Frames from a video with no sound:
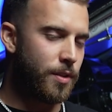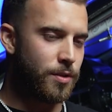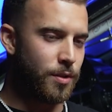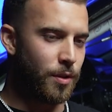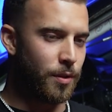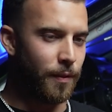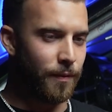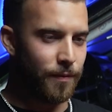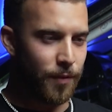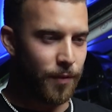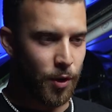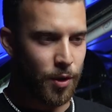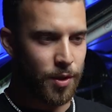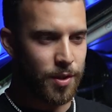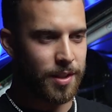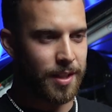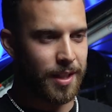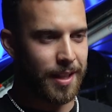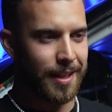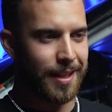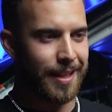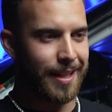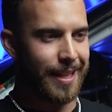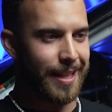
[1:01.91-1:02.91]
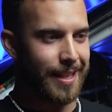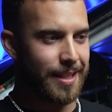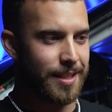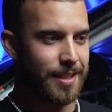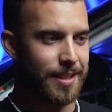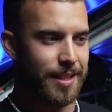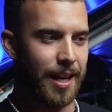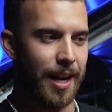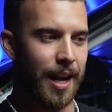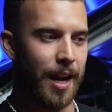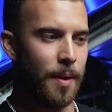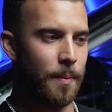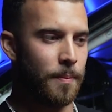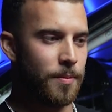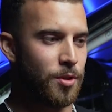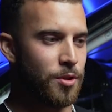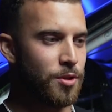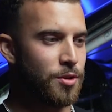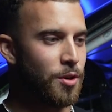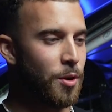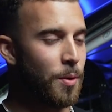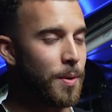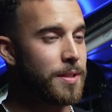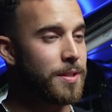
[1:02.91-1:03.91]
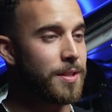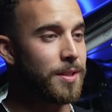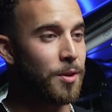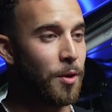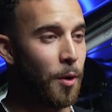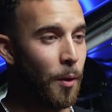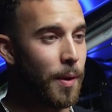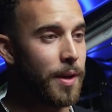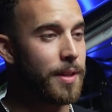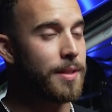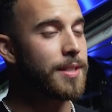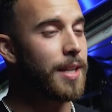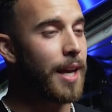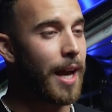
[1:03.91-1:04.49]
So the first thing is time. Just know it's going to